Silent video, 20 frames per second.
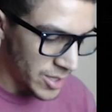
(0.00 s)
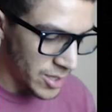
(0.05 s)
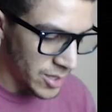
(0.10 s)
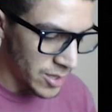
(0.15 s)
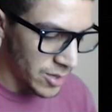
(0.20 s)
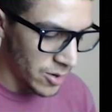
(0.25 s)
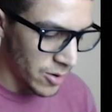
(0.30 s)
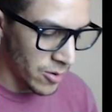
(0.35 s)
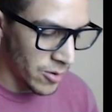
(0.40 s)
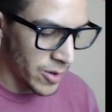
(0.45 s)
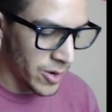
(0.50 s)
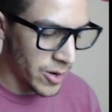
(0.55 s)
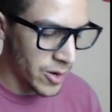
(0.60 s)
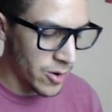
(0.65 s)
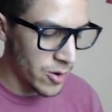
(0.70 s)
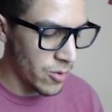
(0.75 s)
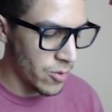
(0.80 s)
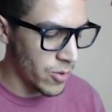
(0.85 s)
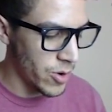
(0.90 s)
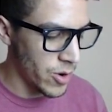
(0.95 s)
mentioned
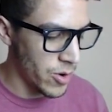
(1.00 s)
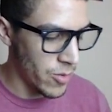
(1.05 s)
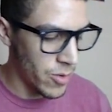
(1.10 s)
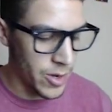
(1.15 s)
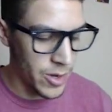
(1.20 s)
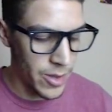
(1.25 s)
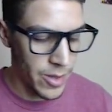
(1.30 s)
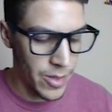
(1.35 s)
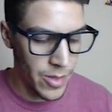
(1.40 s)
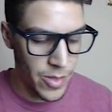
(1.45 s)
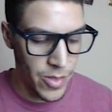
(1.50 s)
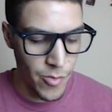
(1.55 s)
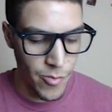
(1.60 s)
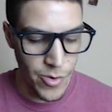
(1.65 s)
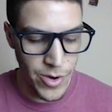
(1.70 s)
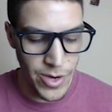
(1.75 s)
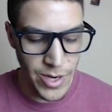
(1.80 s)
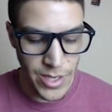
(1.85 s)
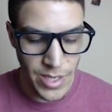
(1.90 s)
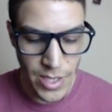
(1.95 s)
earlier, we are running
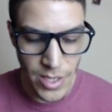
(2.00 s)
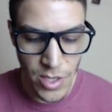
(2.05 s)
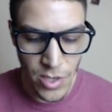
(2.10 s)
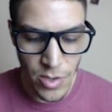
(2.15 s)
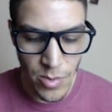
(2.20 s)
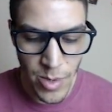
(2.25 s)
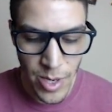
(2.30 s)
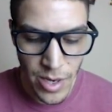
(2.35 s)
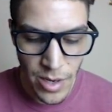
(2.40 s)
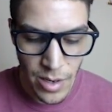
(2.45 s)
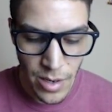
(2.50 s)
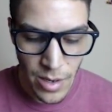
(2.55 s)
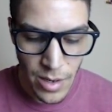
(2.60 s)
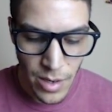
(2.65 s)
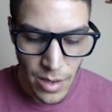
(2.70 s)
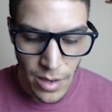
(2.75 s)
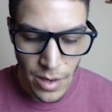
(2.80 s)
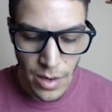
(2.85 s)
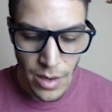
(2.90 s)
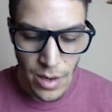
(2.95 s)
3 Senzu Bean.
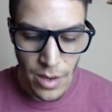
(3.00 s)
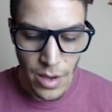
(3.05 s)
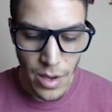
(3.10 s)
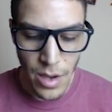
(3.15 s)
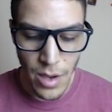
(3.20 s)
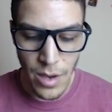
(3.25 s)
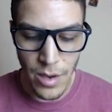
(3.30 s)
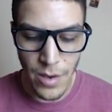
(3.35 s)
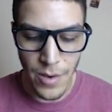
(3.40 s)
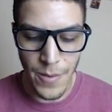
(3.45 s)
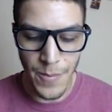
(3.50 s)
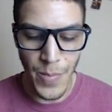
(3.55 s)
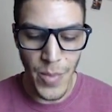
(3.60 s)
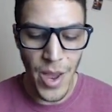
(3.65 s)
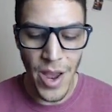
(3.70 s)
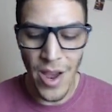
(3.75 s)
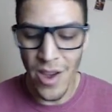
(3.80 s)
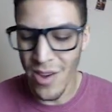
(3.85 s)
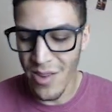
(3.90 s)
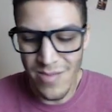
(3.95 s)

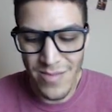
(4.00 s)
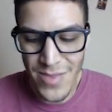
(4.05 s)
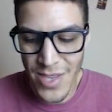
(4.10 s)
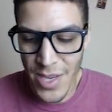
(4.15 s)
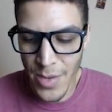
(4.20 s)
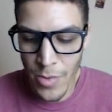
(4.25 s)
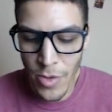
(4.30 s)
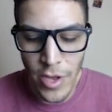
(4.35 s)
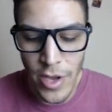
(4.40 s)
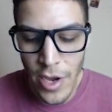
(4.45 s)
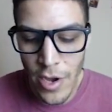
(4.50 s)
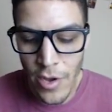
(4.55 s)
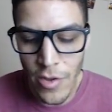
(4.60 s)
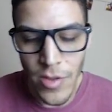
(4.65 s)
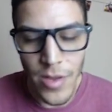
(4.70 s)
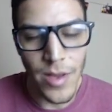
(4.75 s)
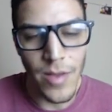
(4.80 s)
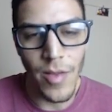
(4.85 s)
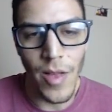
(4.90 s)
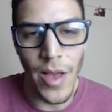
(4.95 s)
I typically
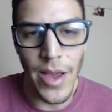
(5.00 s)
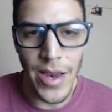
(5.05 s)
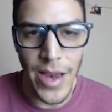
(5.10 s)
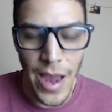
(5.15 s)
only